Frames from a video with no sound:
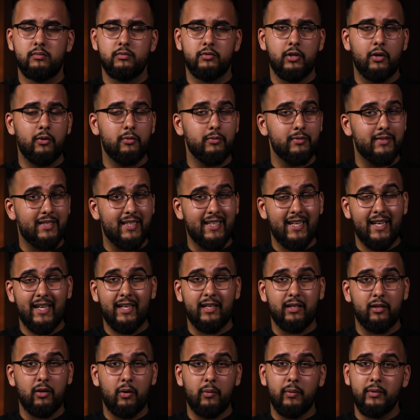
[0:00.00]
Don't
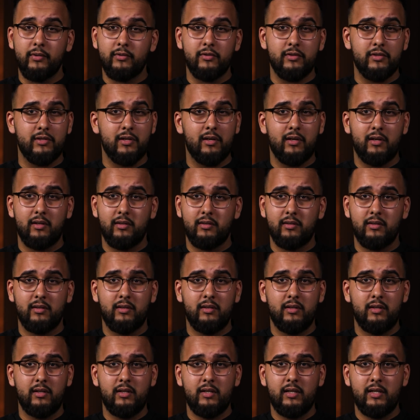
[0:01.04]
delay going to ziyarat.
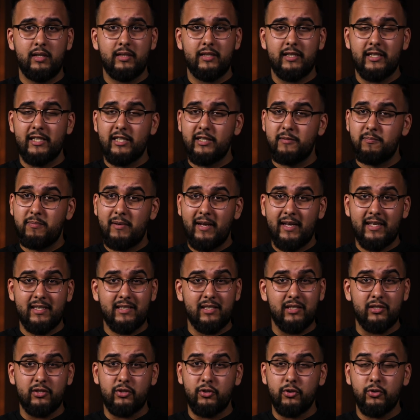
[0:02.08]
These
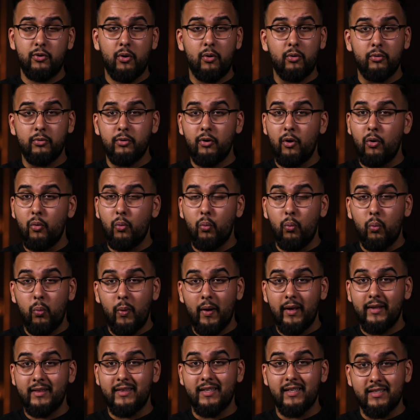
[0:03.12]
places, you don't know
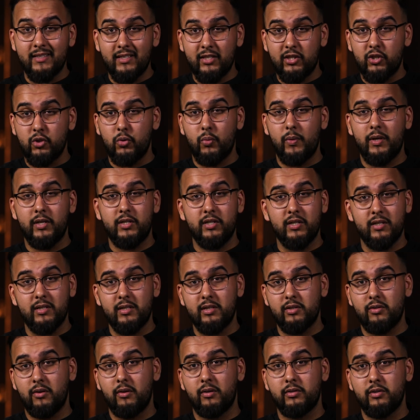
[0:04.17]
when the situation
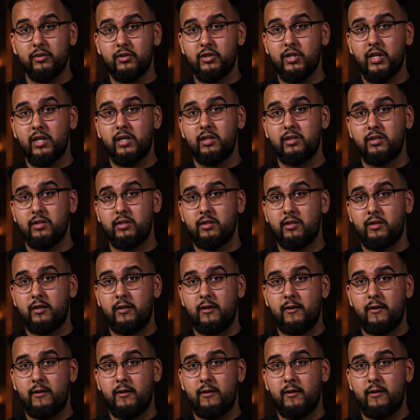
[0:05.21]
is going to change.